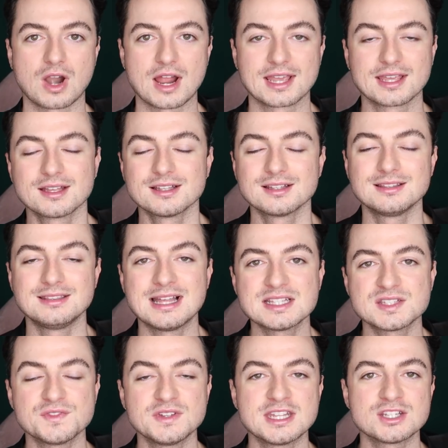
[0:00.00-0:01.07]
Right,
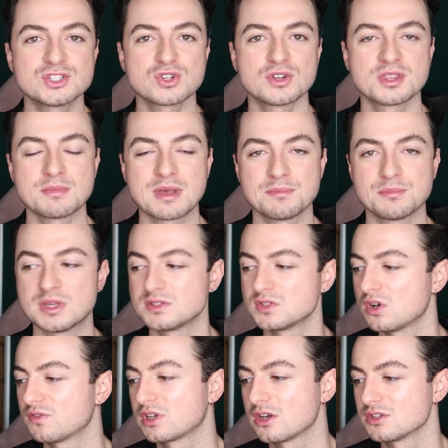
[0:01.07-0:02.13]
let's finish on the
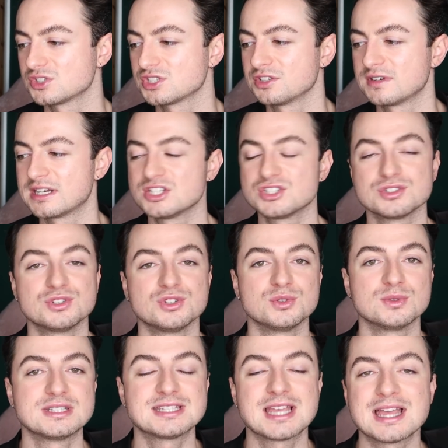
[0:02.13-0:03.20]
members of Girls' Generation
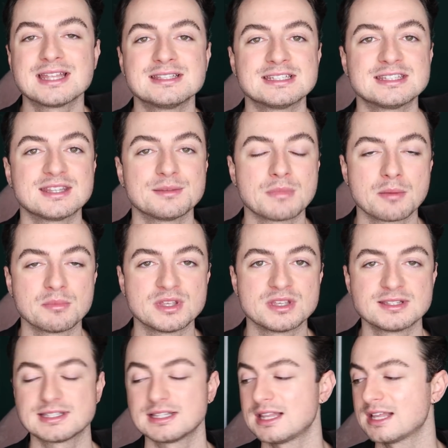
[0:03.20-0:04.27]
who attended the
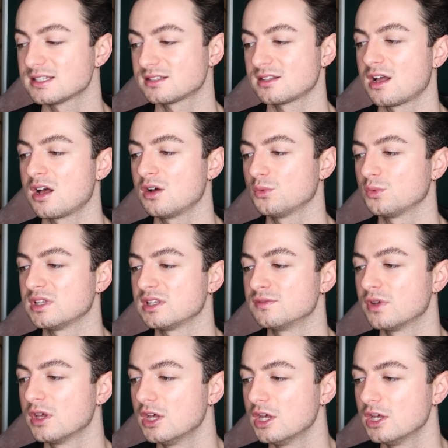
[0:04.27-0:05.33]
Mamas. Let's start
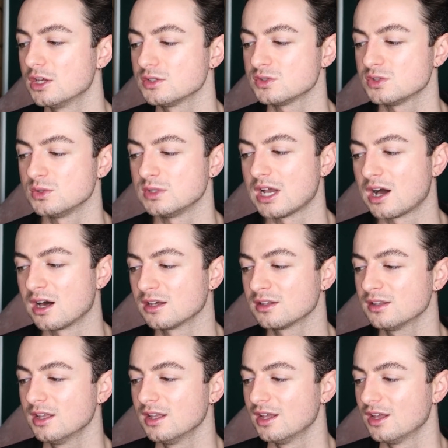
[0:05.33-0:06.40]
with Soo
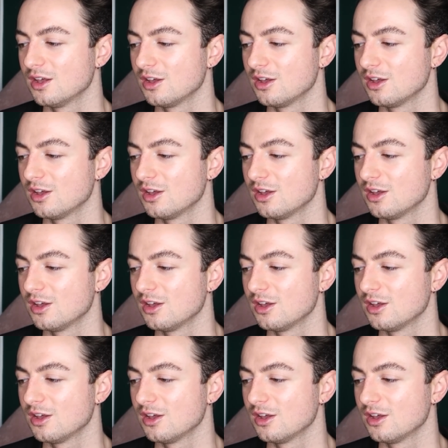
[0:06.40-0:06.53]
Young.